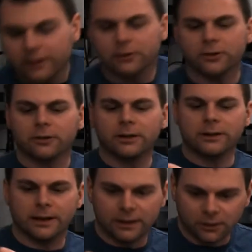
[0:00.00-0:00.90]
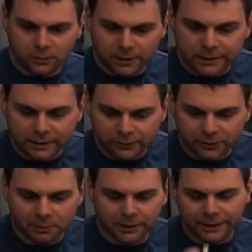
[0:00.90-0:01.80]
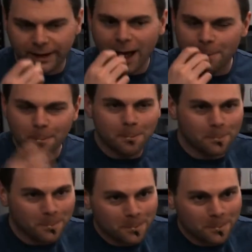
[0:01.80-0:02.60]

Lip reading: fingers are greasy, I don't want to touch the blade. And